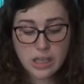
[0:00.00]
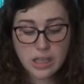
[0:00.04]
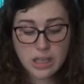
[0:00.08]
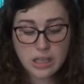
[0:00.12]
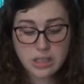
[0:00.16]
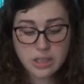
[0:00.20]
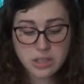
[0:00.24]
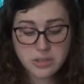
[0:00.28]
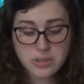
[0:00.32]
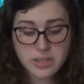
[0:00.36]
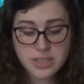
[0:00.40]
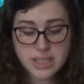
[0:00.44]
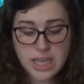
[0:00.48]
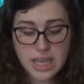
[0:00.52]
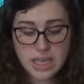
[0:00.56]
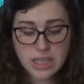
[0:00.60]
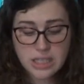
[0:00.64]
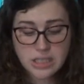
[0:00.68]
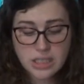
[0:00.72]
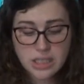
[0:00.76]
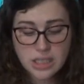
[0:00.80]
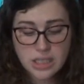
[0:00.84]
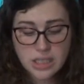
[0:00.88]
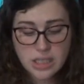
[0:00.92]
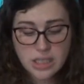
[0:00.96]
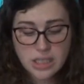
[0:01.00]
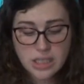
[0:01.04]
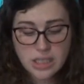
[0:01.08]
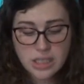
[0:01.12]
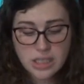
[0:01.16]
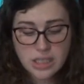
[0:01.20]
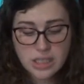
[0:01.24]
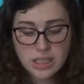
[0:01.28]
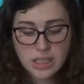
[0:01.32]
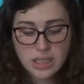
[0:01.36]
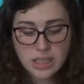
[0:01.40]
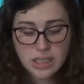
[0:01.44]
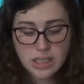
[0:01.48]
Luke said.
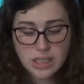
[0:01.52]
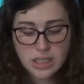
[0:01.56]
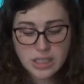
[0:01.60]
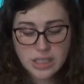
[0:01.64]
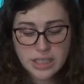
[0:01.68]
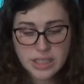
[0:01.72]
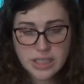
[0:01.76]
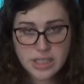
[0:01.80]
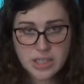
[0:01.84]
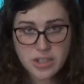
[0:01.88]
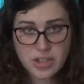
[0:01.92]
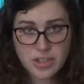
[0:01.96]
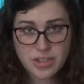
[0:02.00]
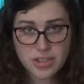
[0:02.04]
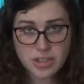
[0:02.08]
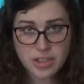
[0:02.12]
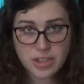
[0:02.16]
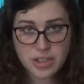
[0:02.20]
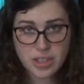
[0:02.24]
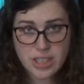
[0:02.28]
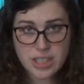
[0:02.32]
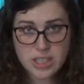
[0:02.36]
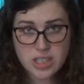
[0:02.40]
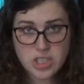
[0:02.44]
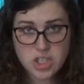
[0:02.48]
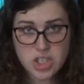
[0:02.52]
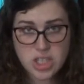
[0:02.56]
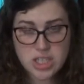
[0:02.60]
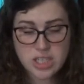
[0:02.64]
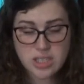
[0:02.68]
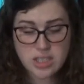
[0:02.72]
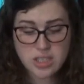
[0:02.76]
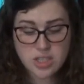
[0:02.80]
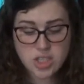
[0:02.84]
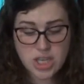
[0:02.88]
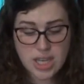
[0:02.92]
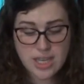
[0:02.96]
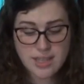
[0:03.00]
He couldn't look at
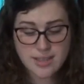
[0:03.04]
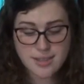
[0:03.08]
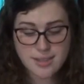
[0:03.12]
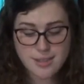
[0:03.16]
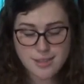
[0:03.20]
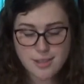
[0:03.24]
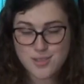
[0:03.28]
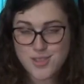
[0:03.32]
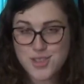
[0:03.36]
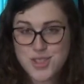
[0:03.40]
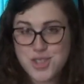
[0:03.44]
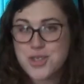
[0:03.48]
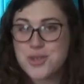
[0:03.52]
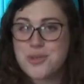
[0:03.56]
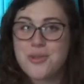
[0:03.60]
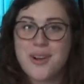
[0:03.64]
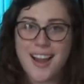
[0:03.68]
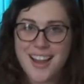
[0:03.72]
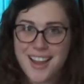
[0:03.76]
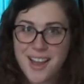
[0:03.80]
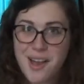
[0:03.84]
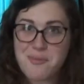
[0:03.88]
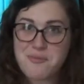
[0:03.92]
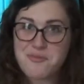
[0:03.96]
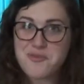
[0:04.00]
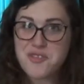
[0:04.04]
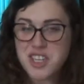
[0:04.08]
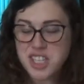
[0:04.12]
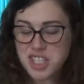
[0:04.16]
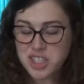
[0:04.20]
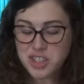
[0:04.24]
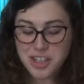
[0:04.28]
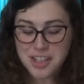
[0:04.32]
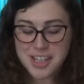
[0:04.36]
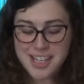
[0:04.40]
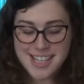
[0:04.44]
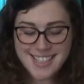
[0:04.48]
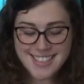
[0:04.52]
Jen's triumphant
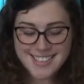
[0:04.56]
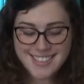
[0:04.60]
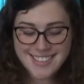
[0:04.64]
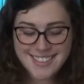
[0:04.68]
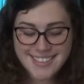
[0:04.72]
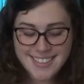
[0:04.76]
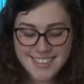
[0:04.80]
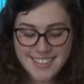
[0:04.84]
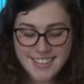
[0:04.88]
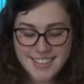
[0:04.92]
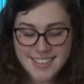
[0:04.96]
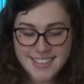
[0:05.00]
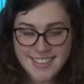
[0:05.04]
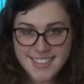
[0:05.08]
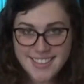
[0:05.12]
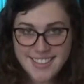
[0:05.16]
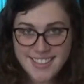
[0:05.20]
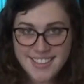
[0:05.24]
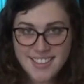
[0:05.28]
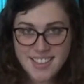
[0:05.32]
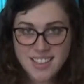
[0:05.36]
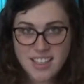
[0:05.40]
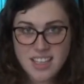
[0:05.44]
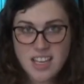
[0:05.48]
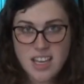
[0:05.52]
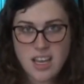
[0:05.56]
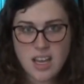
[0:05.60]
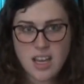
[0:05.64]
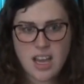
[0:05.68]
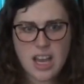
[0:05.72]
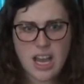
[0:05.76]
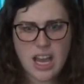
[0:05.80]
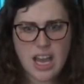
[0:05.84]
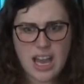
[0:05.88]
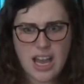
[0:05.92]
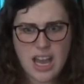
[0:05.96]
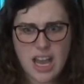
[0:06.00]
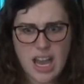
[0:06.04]
grin.
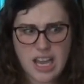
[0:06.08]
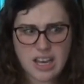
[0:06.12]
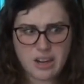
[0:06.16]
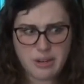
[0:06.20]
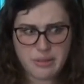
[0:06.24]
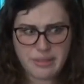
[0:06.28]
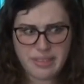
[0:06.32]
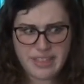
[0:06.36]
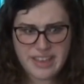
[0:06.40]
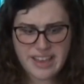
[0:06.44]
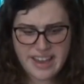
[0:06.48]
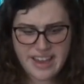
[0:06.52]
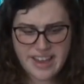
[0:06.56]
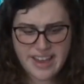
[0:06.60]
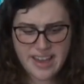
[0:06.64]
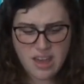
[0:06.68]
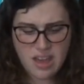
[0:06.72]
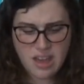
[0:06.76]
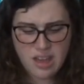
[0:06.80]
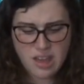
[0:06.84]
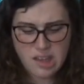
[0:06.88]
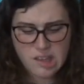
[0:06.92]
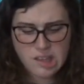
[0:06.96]
I don't think I...